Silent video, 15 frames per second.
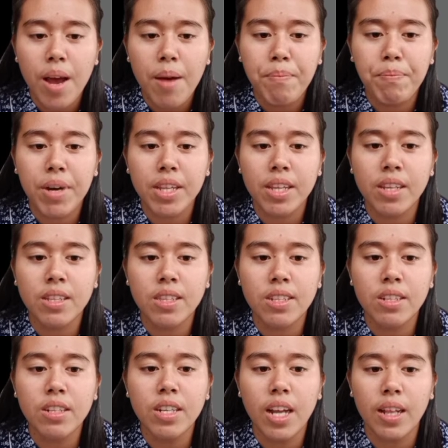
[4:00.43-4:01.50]
but
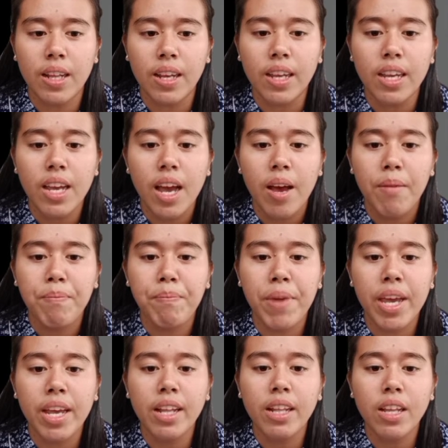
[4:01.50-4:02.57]
internally,
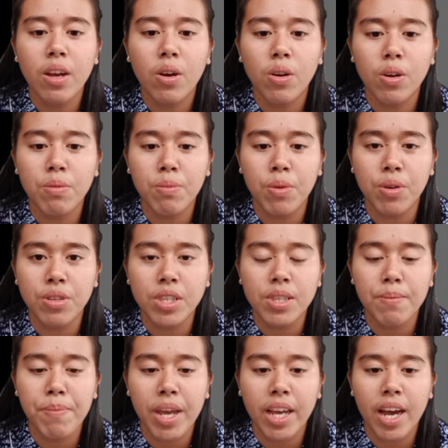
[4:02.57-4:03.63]
male hormones
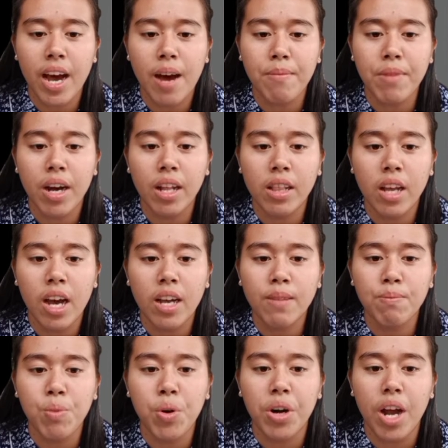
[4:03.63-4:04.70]
become a lot
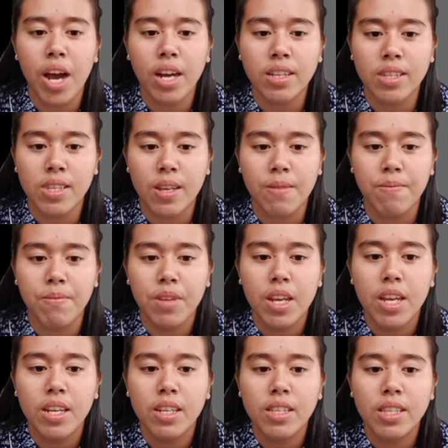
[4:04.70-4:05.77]
more active.
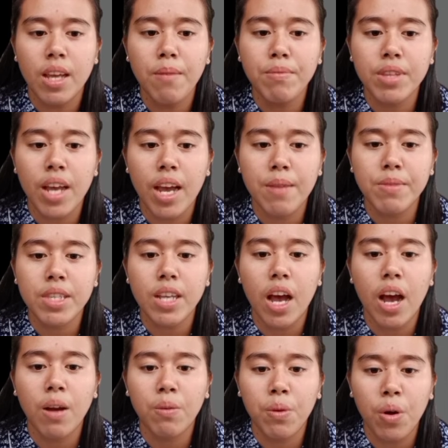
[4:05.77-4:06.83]
Sometimes
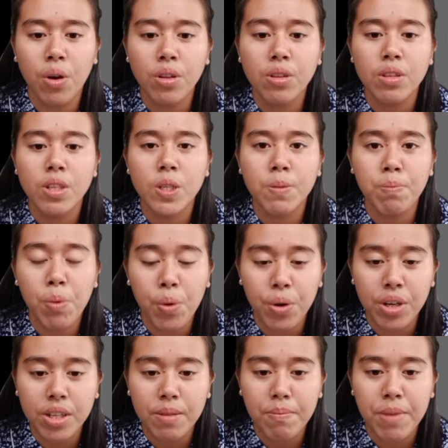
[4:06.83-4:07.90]
a growth
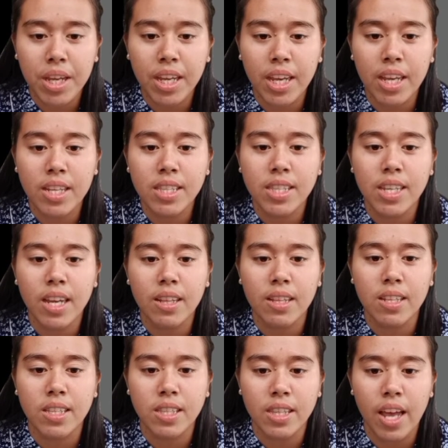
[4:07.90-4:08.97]
spurt begins at
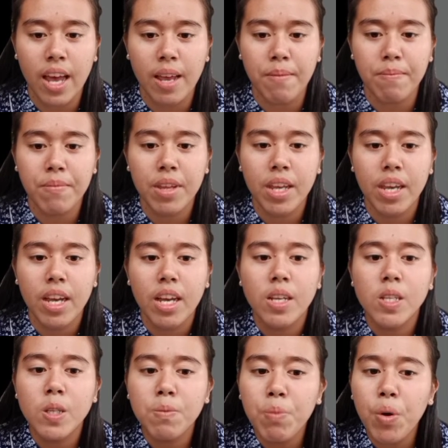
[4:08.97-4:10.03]
this time.
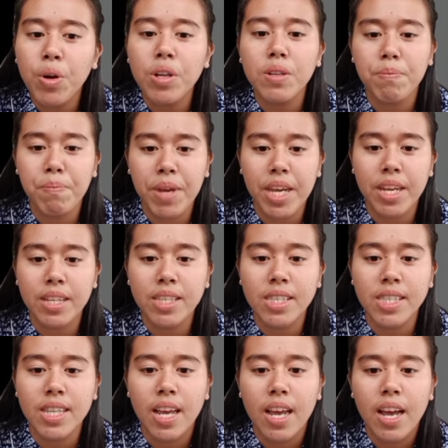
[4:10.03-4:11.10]
Spurt means
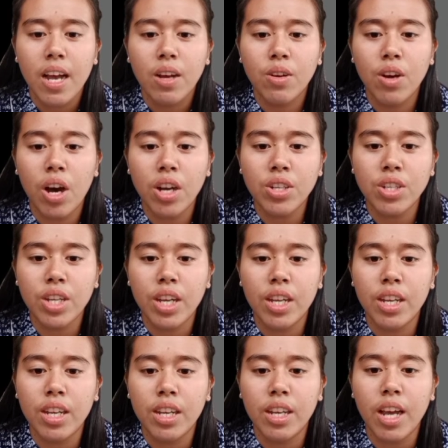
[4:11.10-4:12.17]
gush
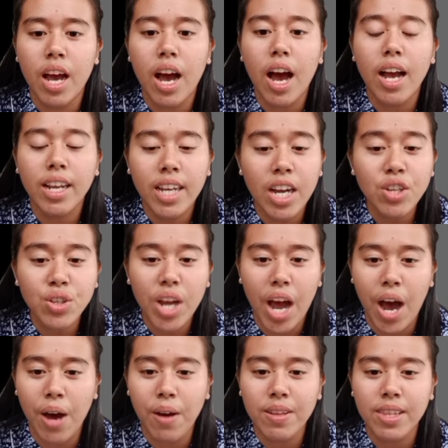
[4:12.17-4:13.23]

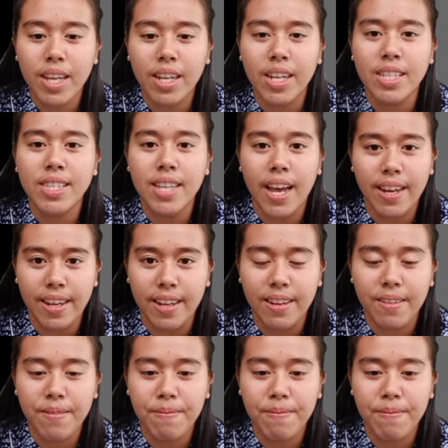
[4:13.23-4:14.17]
out in a sudden.